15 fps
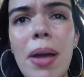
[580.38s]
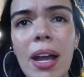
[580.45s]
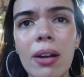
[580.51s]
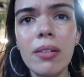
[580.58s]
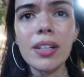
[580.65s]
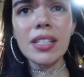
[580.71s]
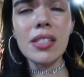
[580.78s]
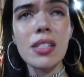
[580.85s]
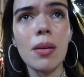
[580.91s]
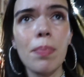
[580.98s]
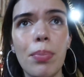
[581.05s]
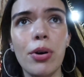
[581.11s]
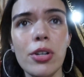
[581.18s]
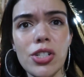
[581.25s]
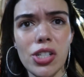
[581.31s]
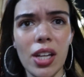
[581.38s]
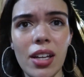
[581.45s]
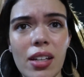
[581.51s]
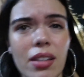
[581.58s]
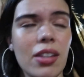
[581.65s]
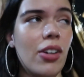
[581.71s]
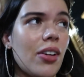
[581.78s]
parents
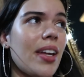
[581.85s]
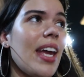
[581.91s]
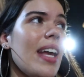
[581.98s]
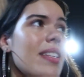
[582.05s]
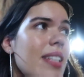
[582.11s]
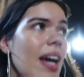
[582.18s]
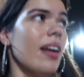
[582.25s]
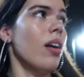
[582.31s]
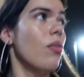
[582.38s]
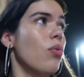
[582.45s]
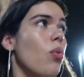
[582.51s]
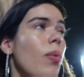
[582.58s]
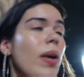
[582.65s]
pushing their kids out of